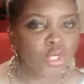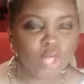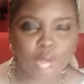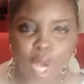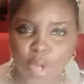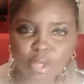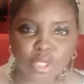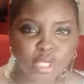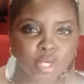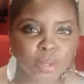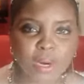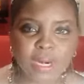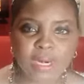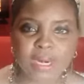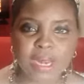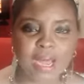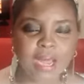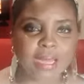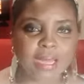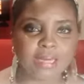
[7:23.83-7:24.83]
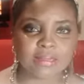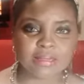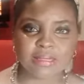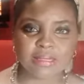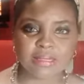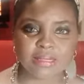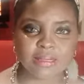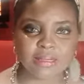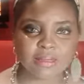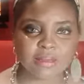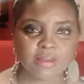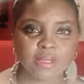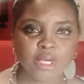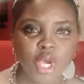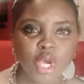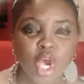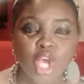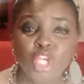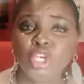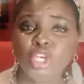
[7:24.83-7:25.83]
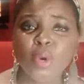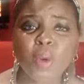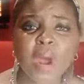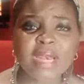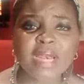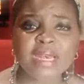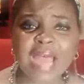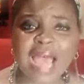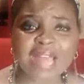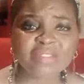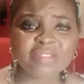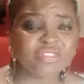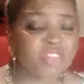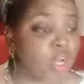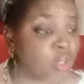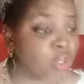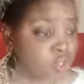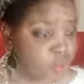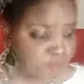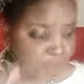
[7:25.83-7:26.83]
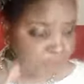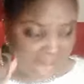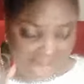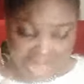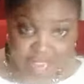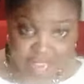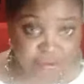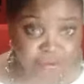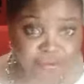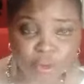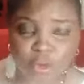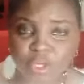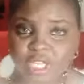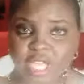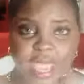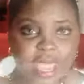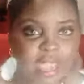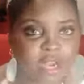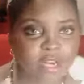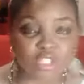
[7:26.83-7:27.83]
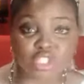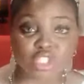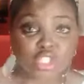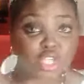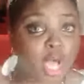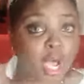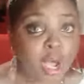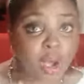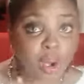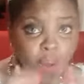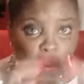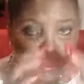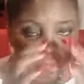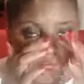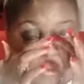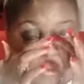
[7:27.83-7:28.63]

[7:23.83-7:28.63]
No, you are not. You are not those painful years. No,